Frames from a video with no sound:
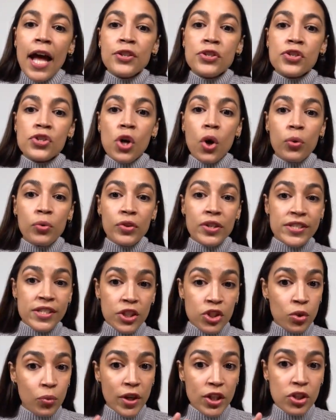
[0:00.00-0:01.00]
And so the
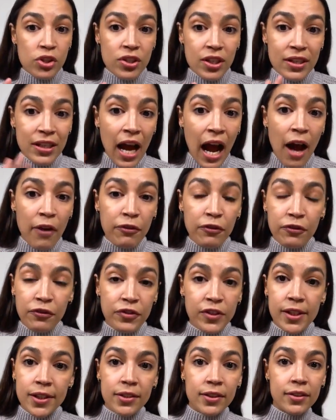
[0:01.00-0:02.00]
situation did not
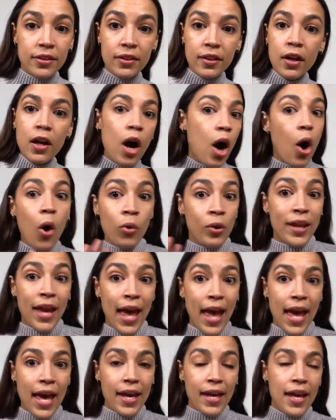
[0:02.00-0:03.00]
feel
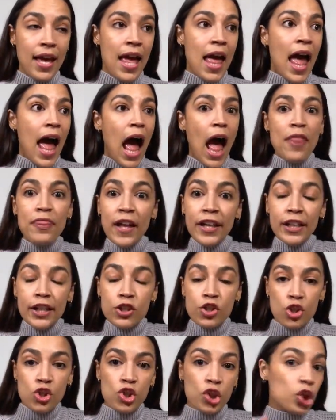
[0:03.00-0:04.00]
okay. And then
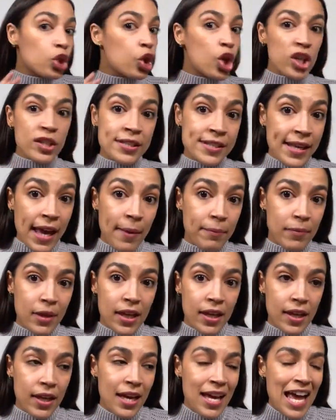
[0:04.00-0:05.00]
he just looks at
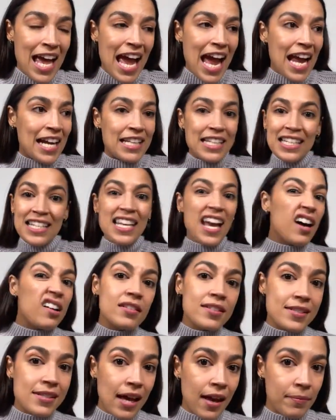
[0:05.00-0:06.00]
me and
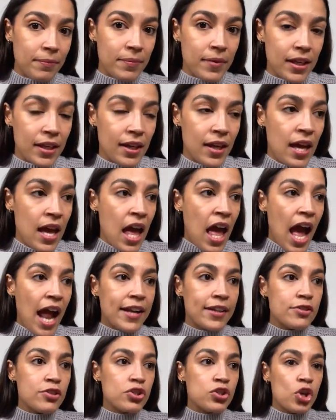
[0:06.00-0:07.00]
yells at me,
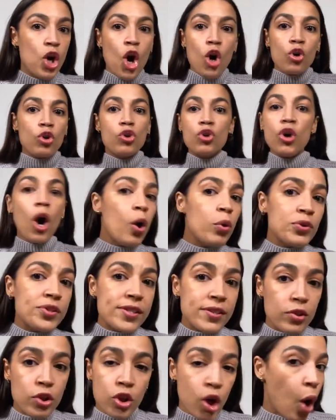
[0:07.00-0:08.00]
and he just
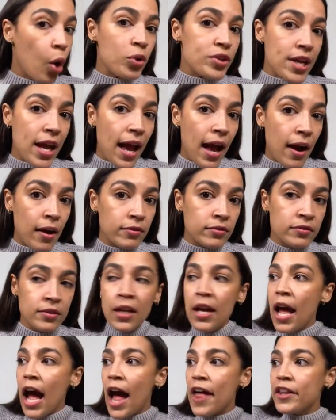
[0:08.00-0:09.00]
go
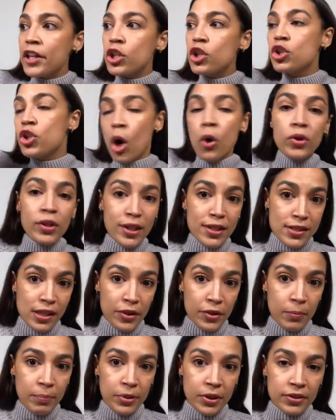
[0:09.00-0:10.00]
down and then go to this
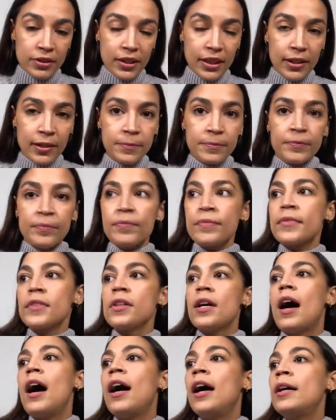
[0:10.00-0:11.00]
other building.
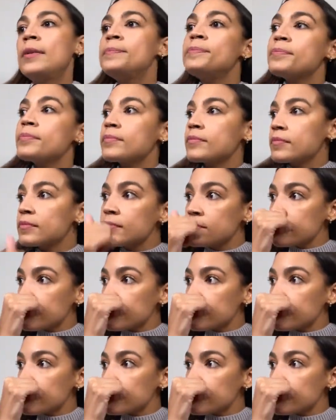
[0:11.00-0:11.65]
I'm